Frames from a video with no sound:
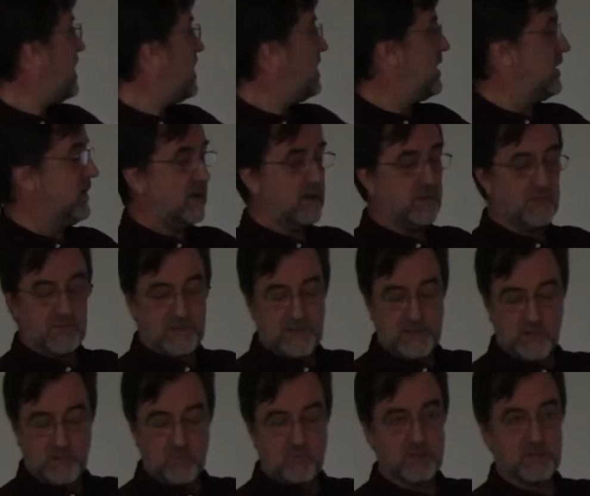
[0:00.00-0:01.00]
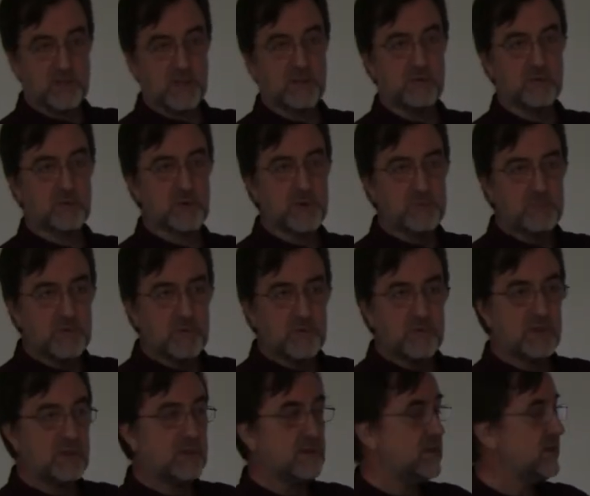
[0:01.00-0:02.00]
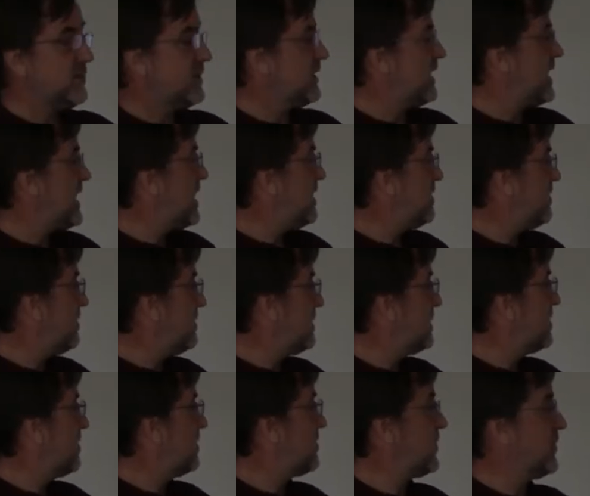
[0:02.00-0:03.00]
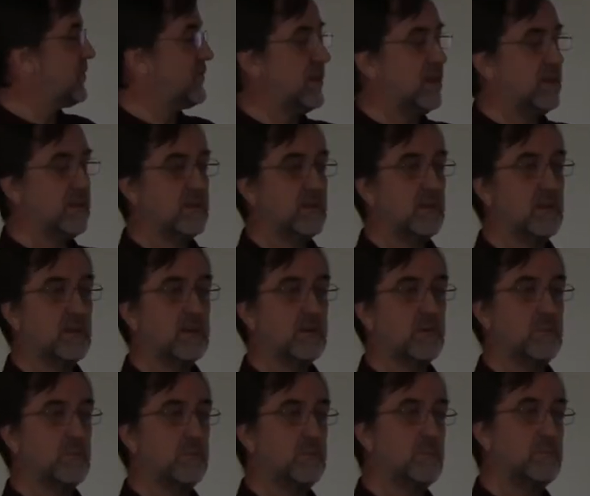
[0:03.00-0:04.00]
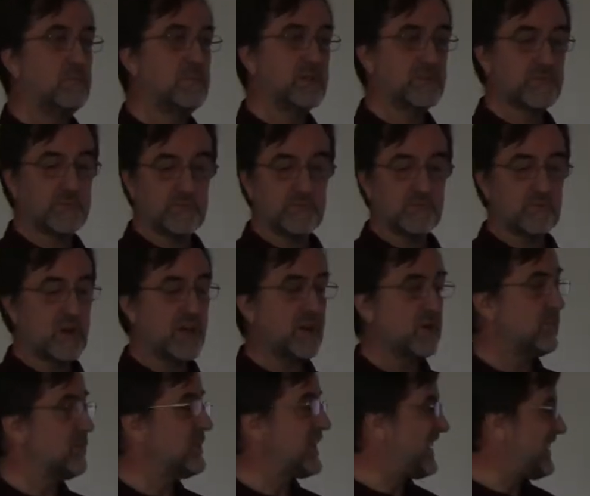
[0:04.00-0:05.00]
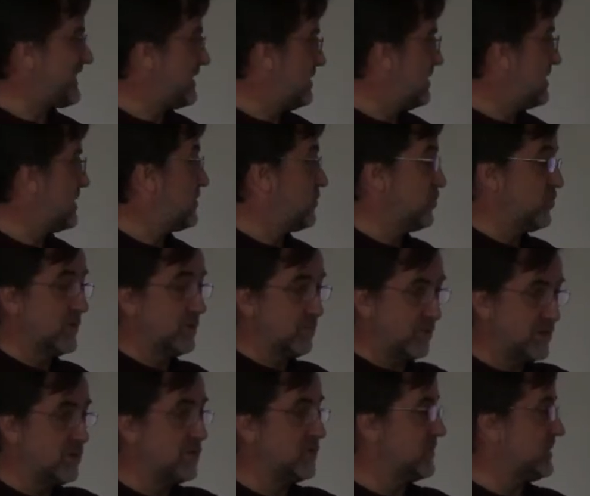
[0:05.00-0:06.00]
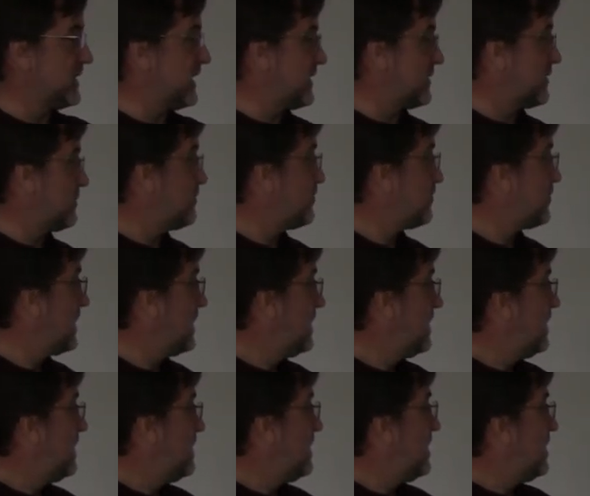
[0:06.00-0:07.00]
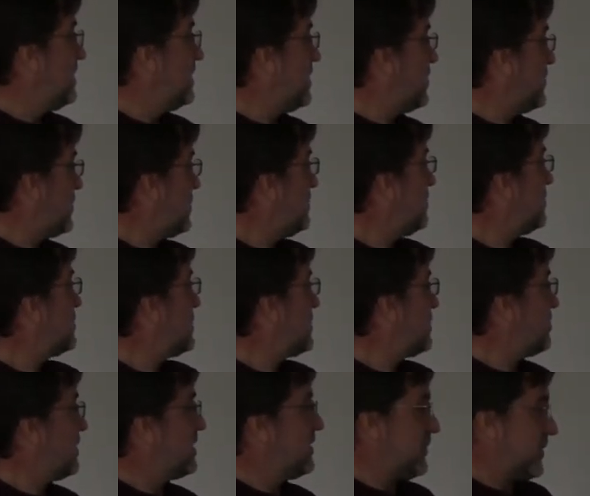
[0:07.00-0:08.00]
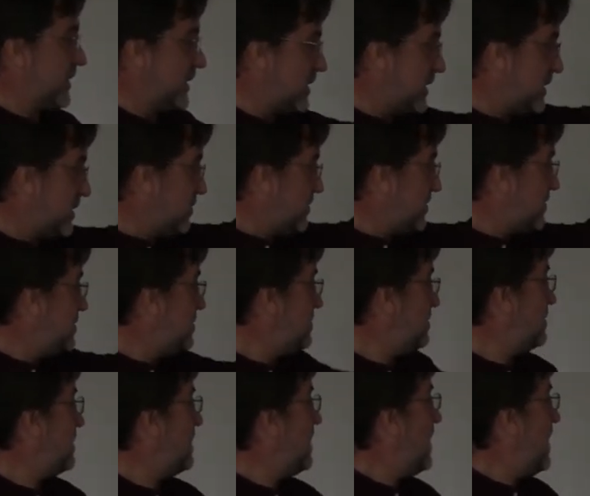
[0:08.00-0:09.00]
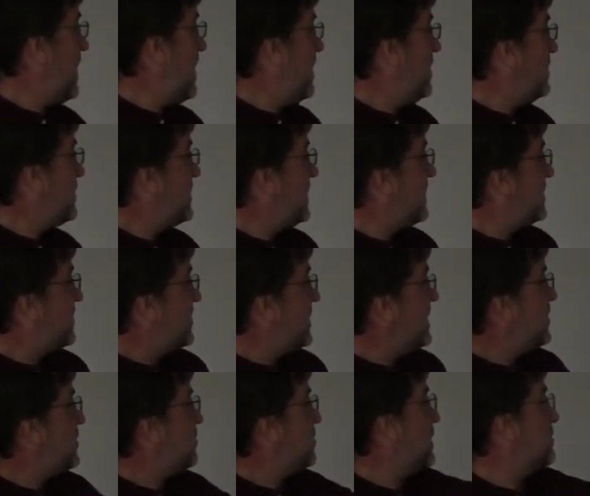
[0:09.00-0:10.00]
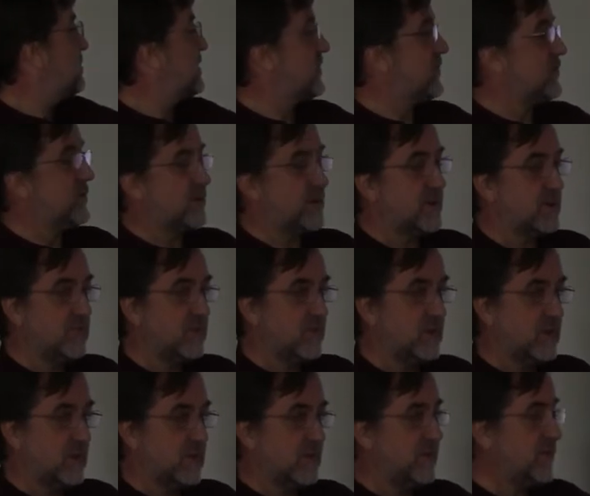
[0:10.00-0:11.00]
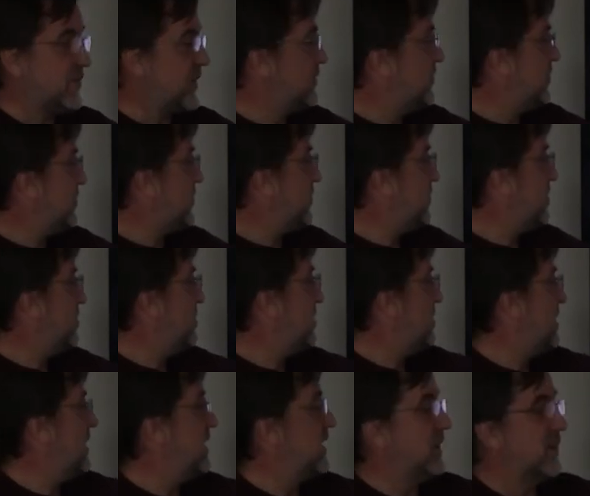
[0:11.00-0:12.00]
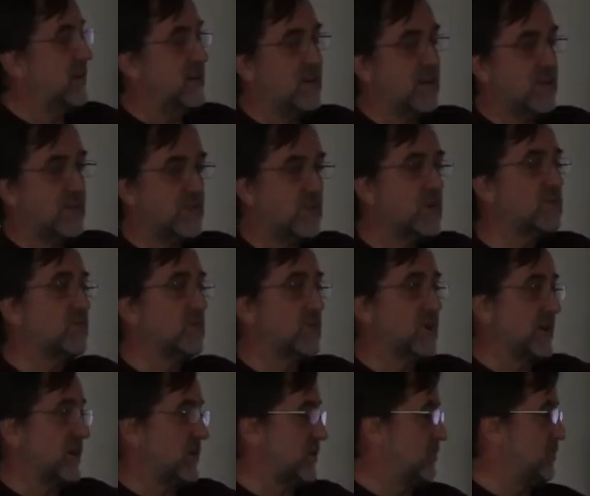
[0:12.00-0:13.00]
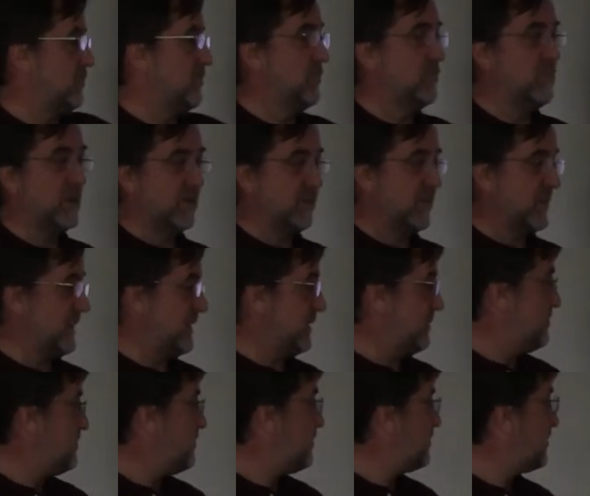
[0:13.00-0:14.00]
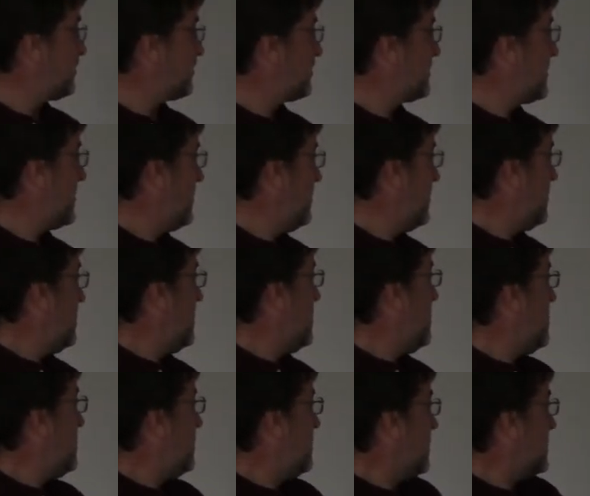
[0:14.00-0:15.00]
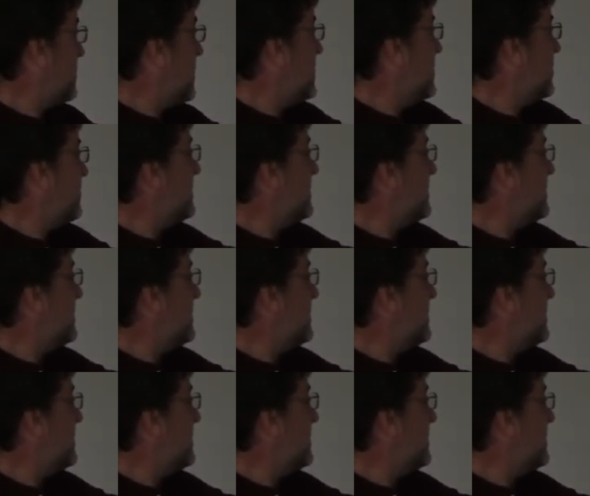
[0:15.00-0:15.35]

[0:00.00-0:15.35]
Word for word: uh, says what kind of cryptos it, it, can handle, and also send a bunch of random data that will be used later. The server responds hello to you, sends its public certificate, cipher suit, and a server random bit of data. The client